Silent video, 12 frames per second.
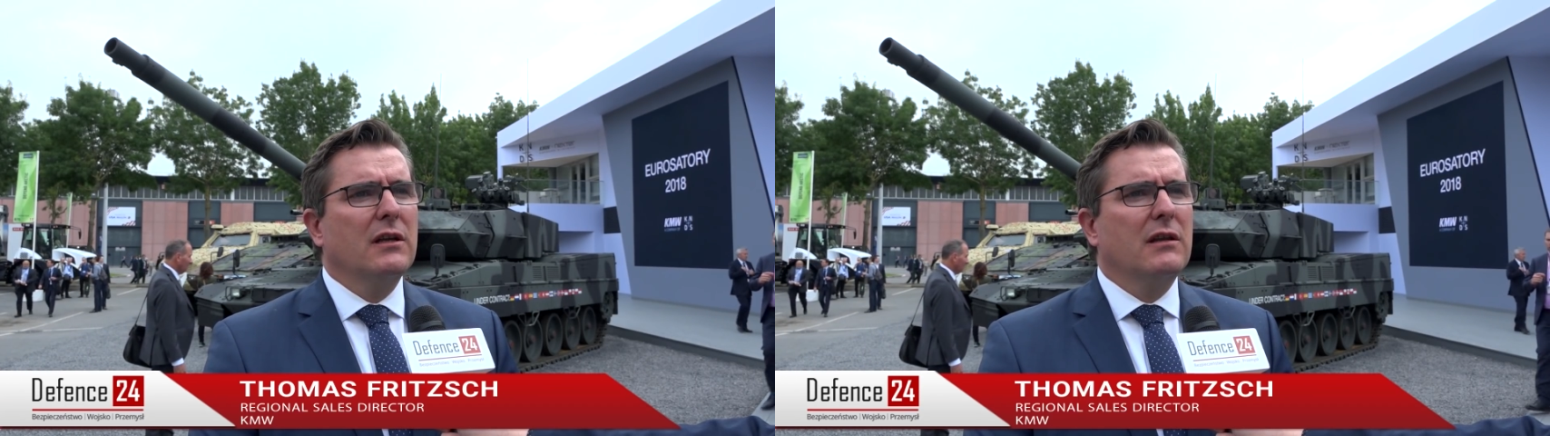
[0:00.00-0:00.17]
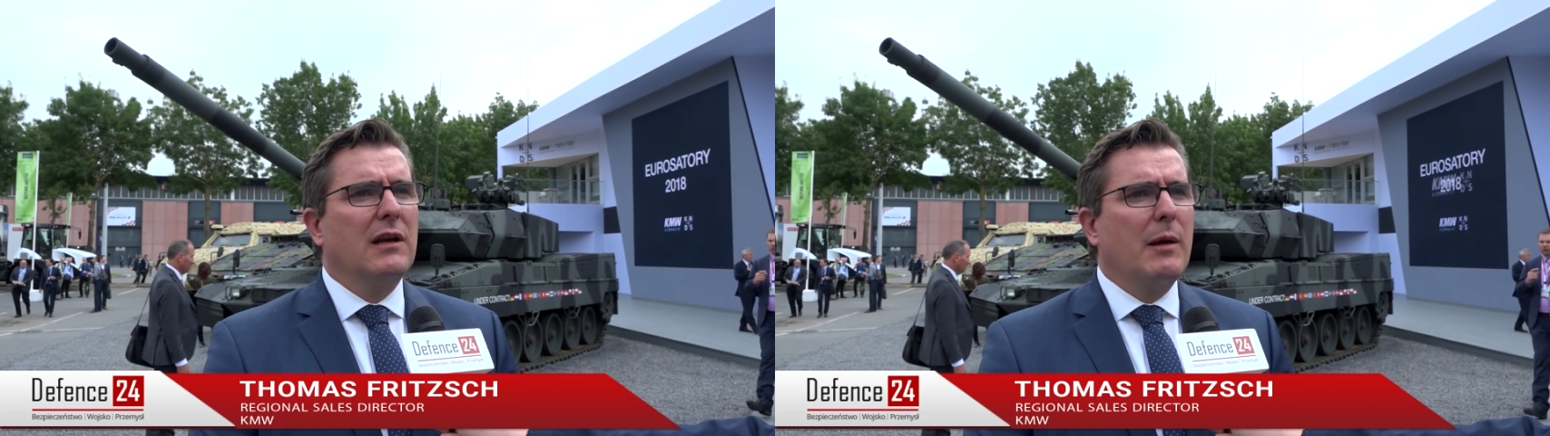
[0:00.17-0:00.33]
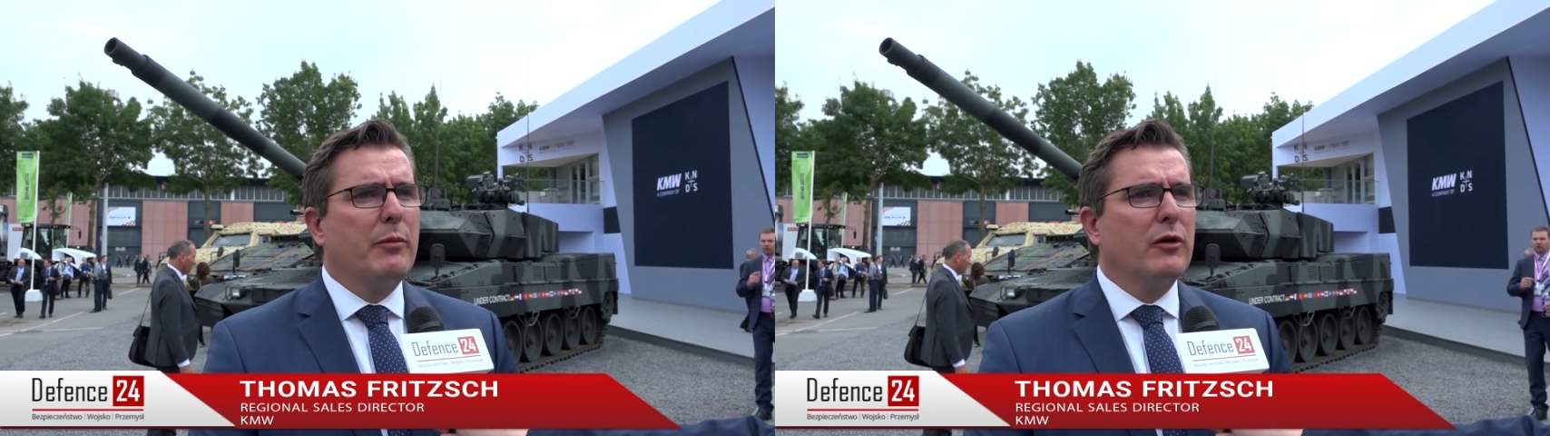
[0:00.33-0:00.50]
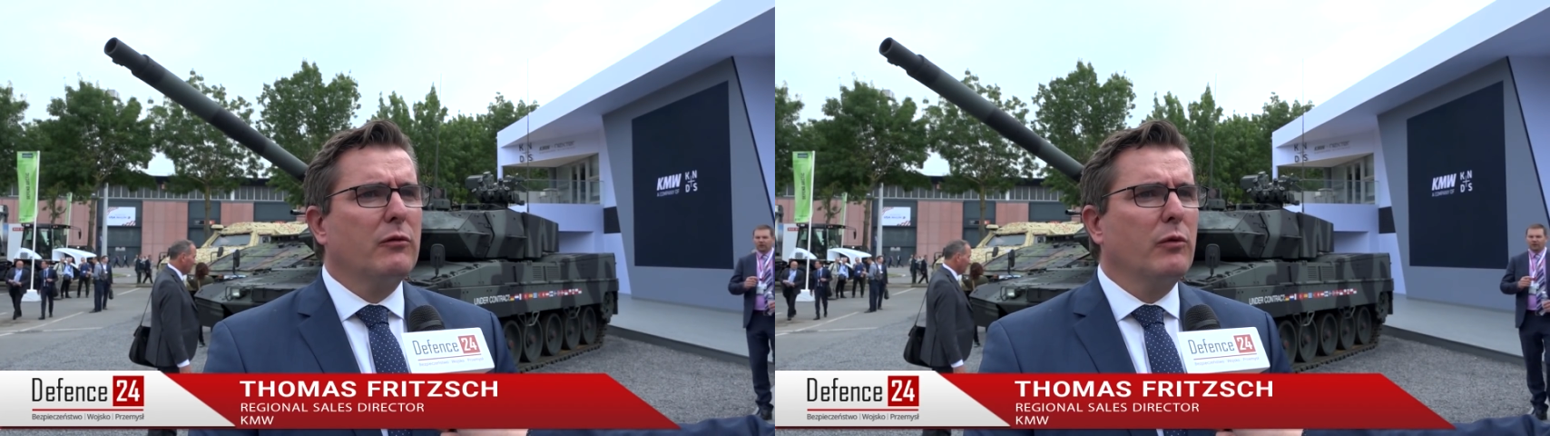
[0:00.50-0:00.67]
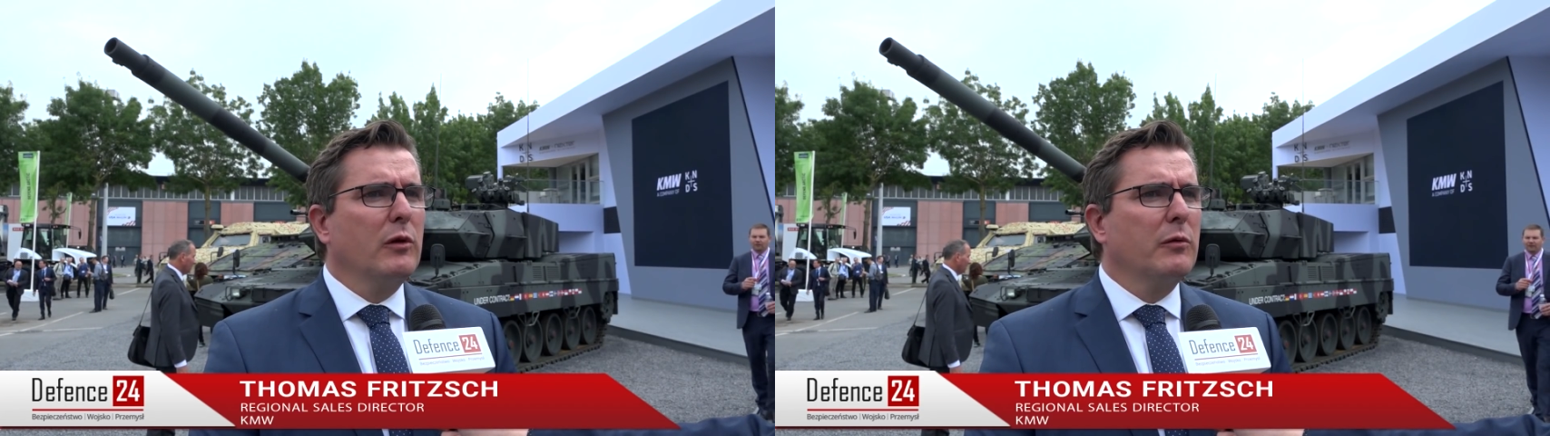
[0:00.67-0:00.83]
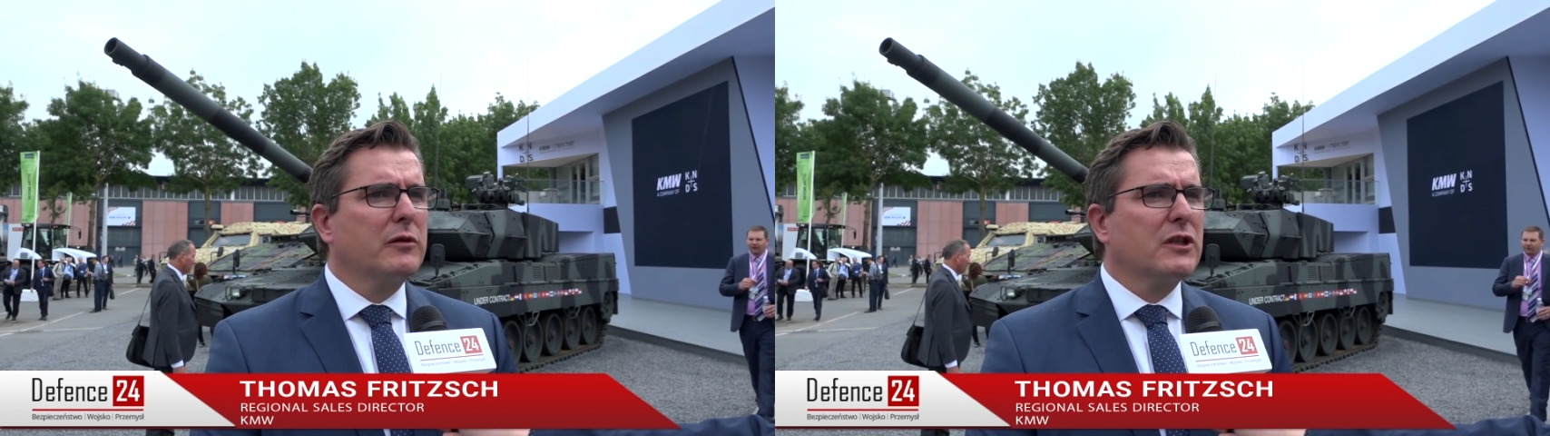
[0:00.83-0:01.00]
the Leopard
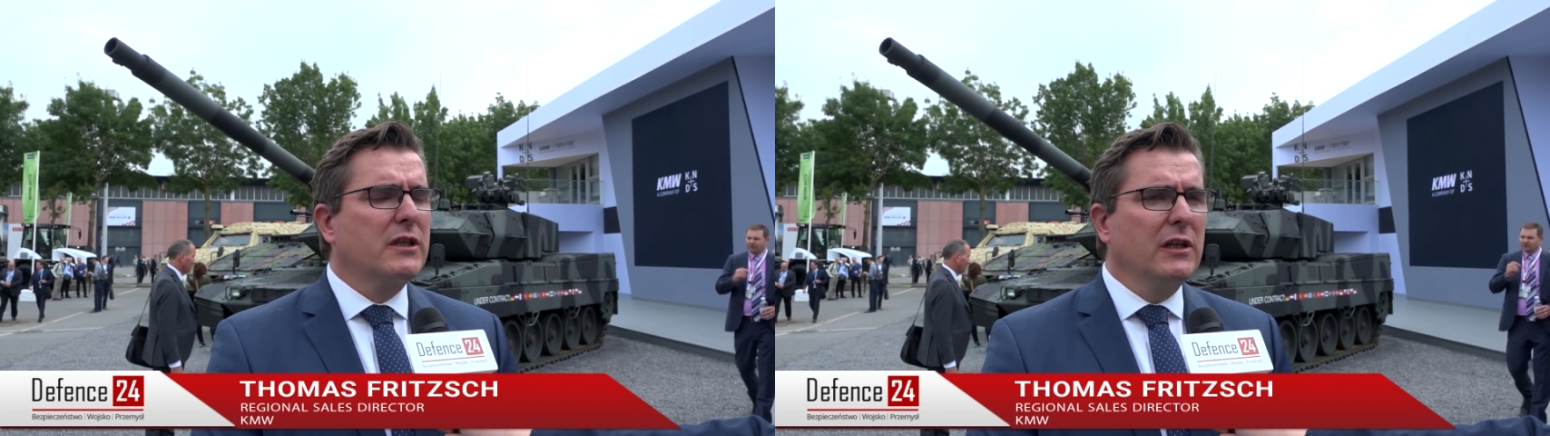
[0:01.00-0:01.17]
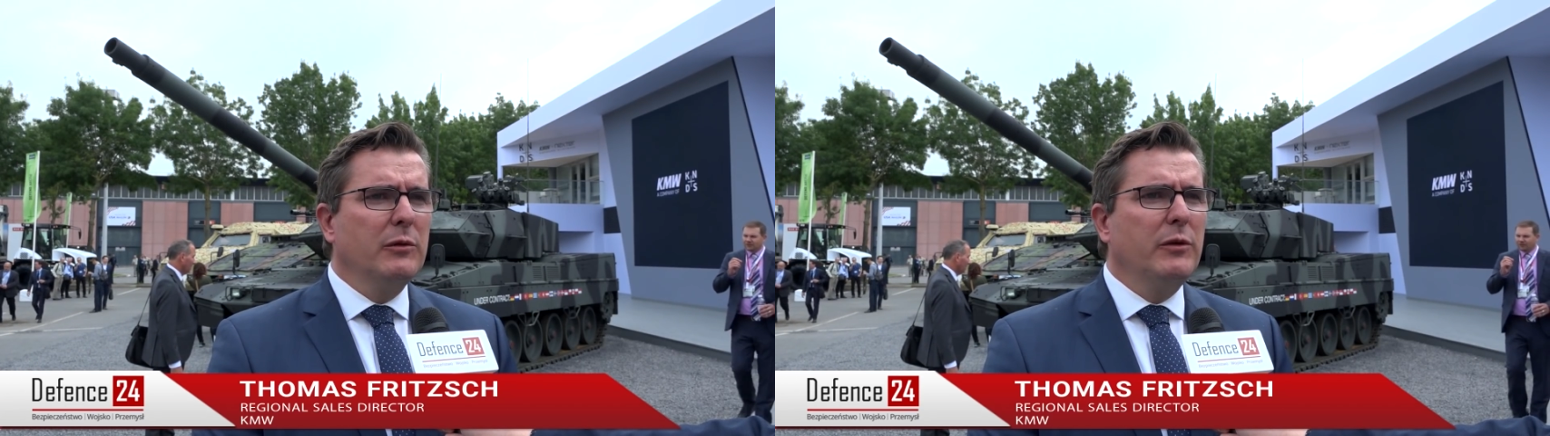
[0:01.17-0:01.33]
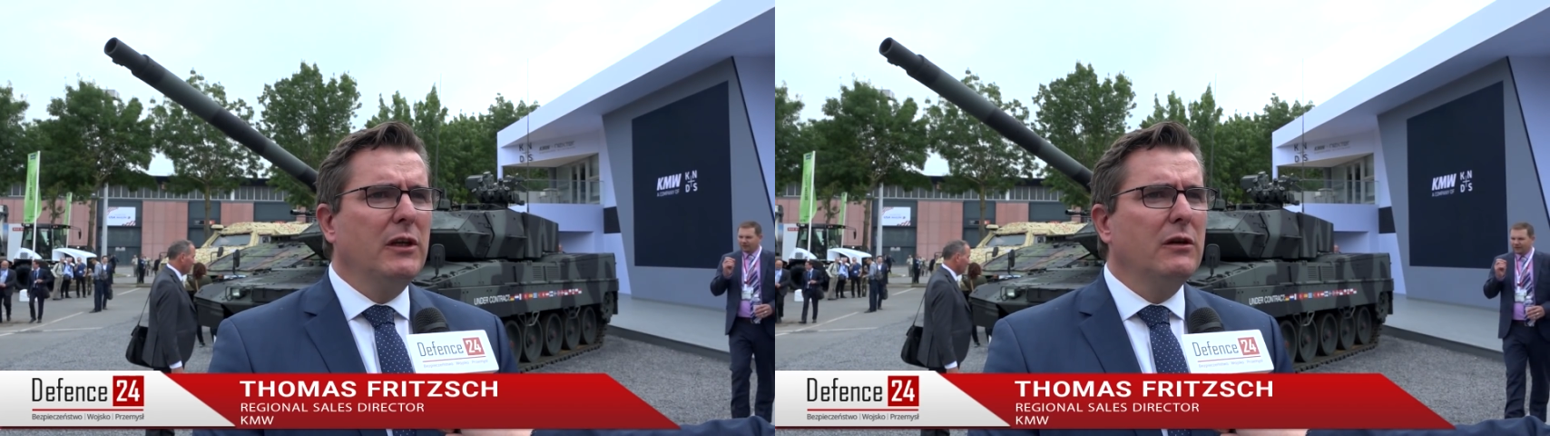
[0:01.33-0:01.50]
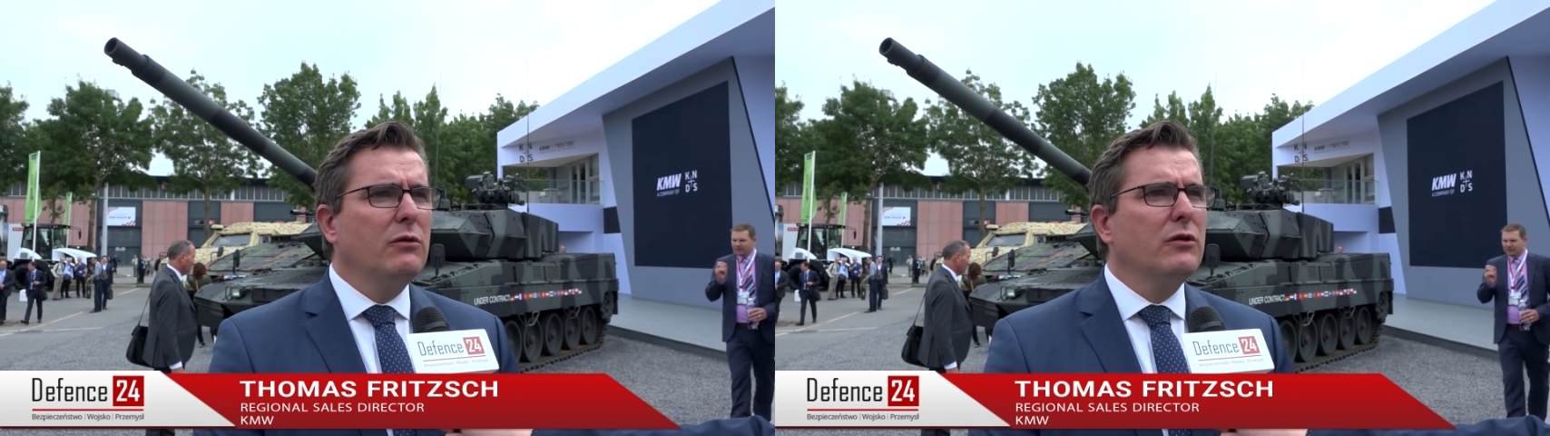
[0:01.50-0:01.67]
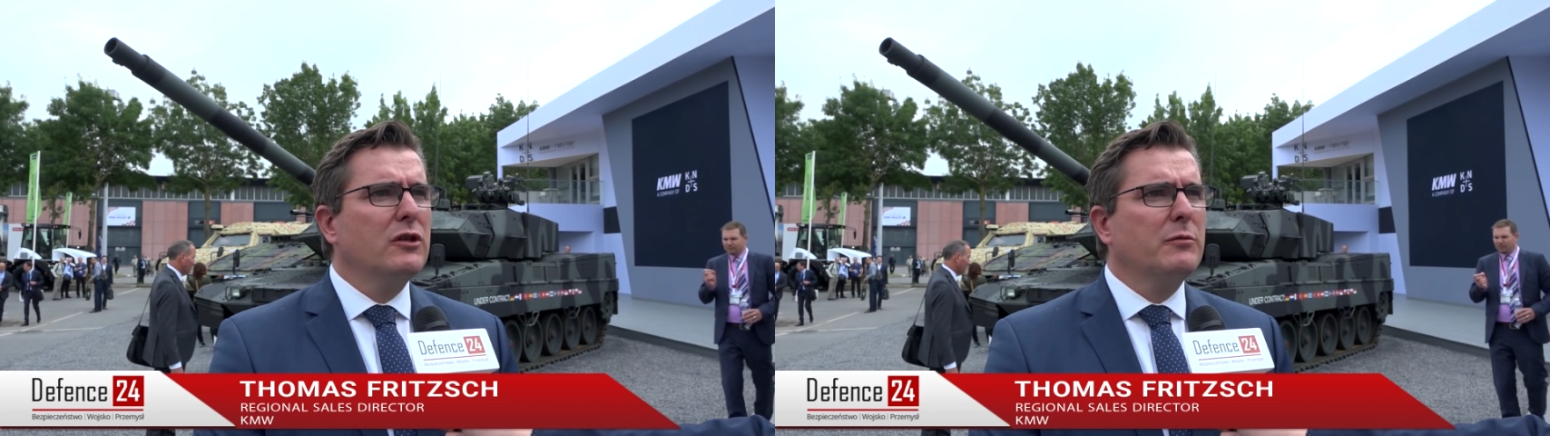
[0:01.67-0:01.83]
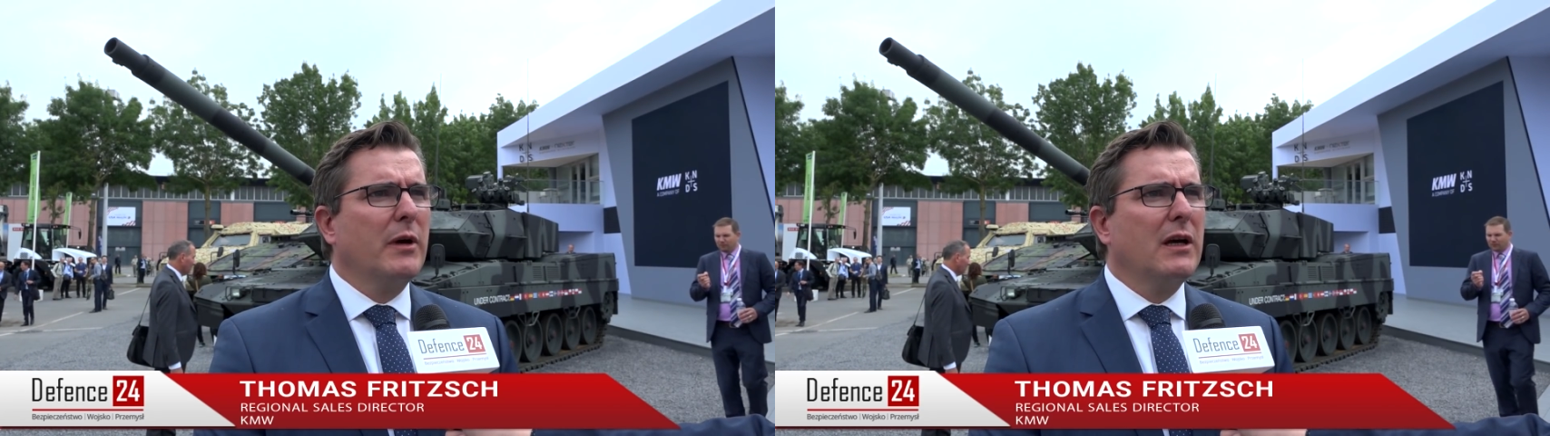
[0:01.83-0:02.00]
will still be
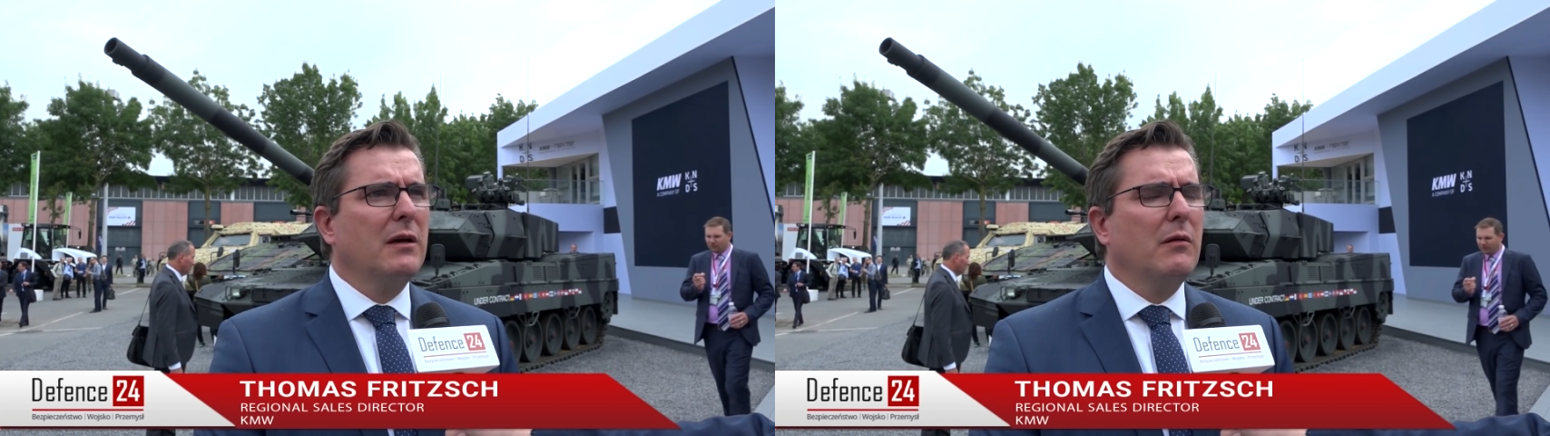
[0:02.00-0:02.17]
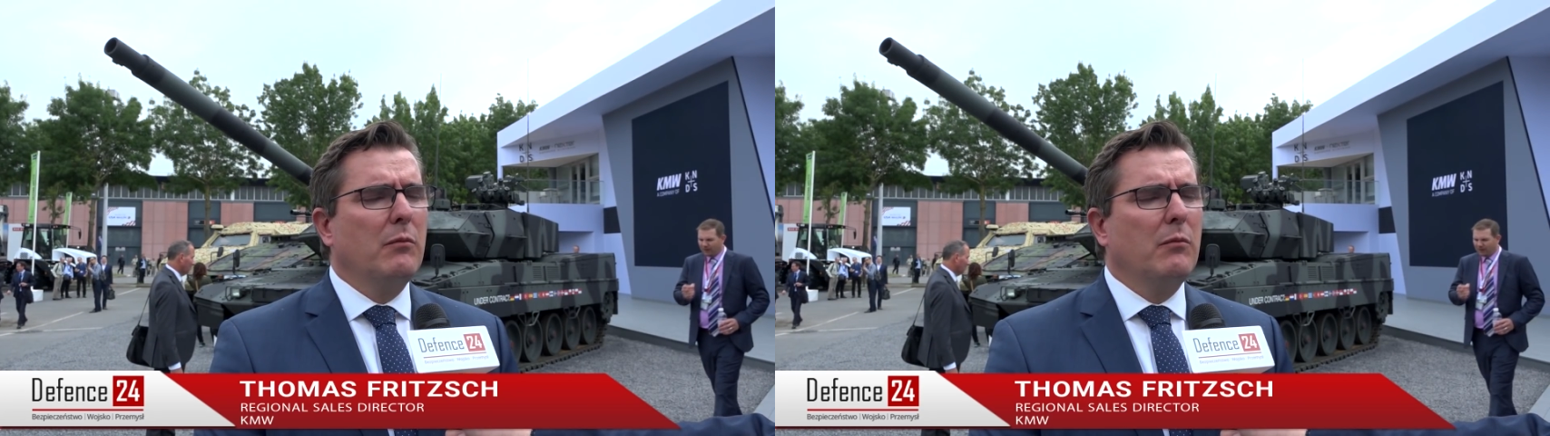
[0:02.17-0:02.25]
used by